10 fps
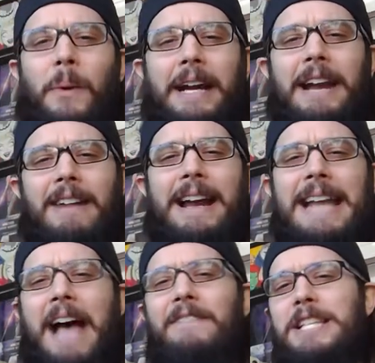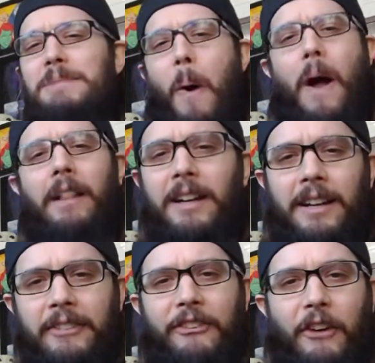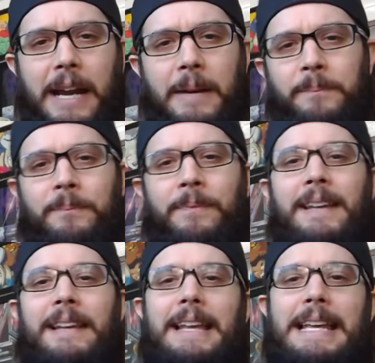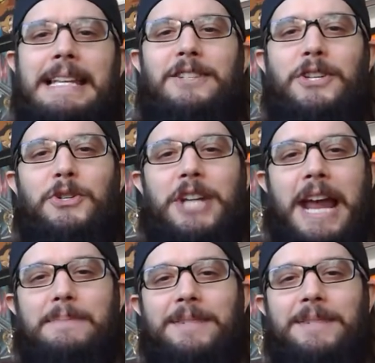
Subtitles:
We're getting ready to dive in spoiler-free into James